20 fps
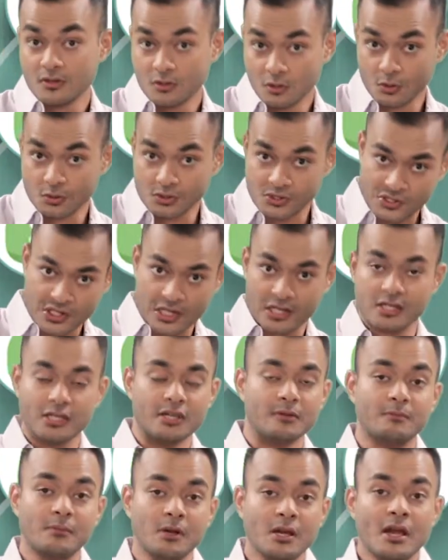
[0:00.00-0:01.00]
who is
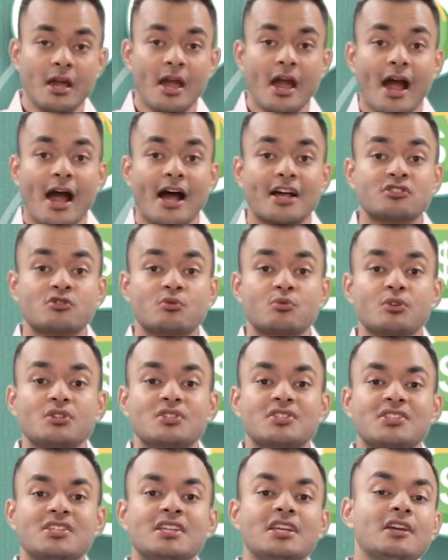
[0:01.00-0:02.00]
Salim, has
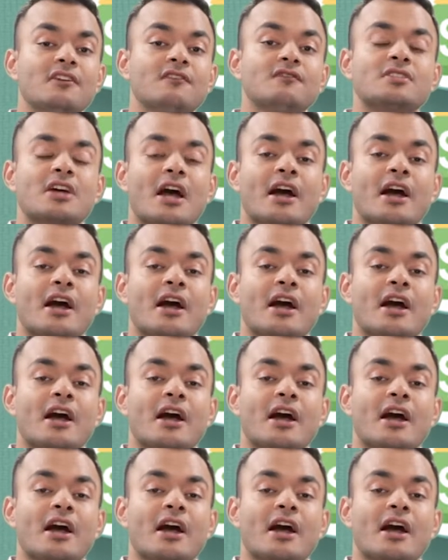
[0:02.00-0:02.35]
received